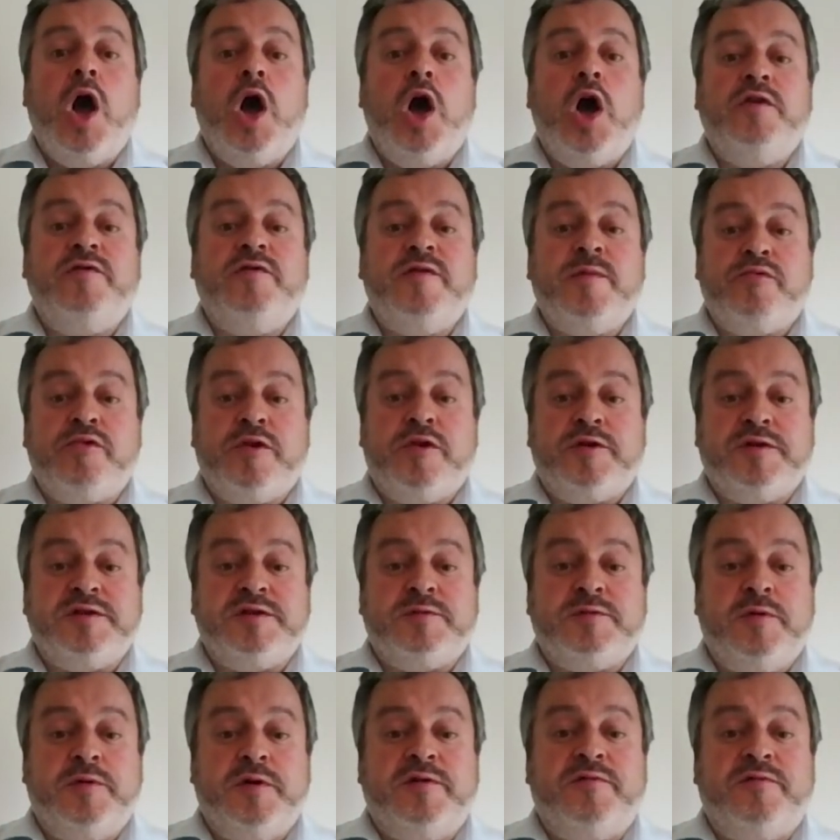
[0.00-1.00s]
Other
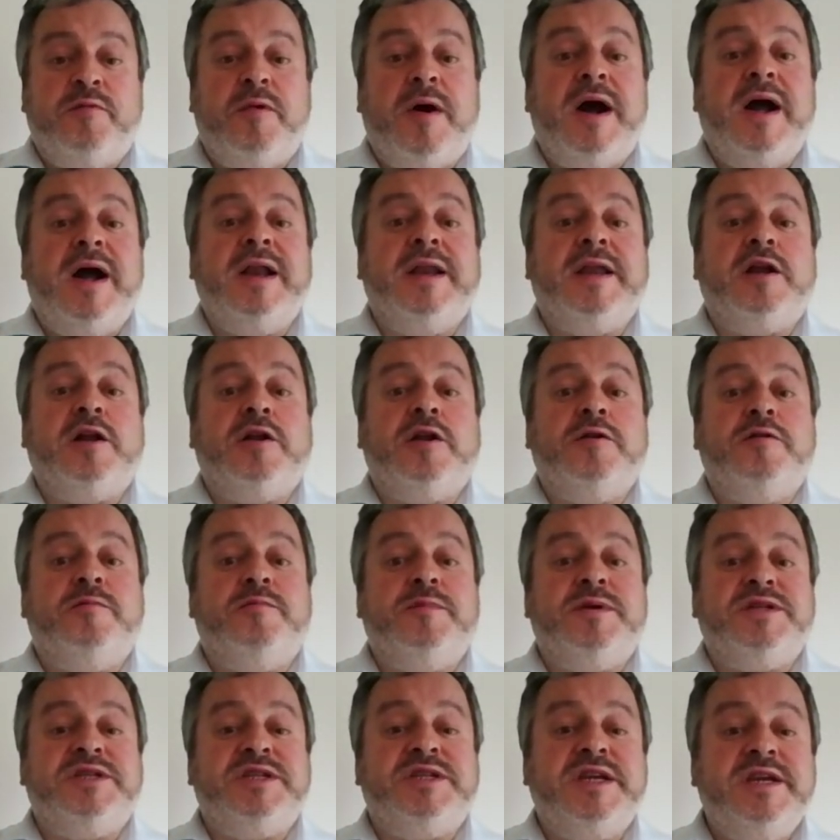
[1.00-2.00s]
products worthwhile include
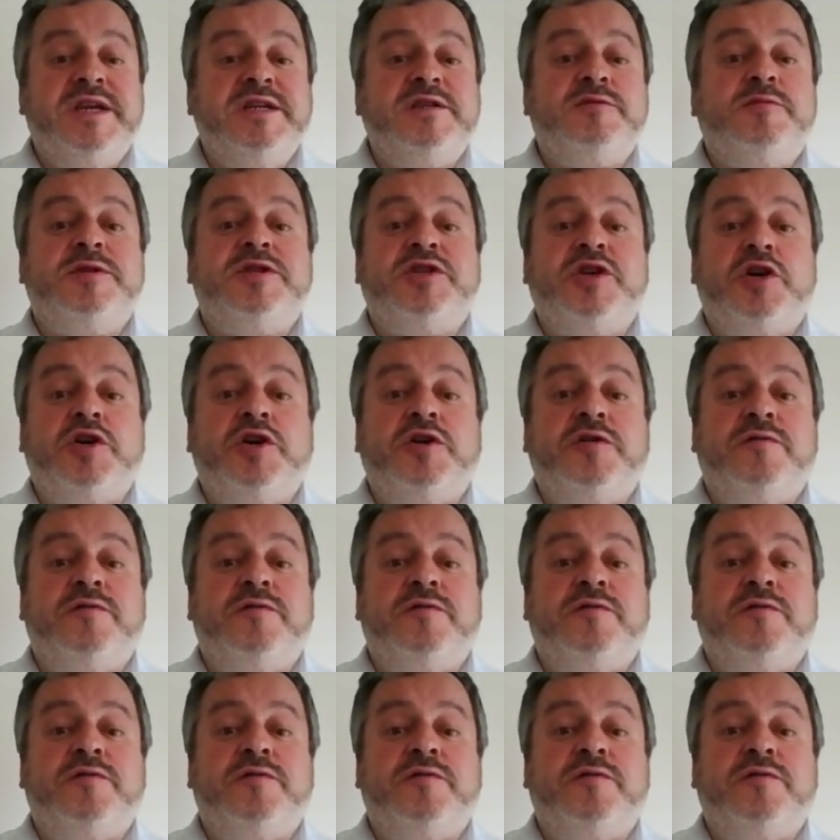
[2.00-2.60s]
machines which are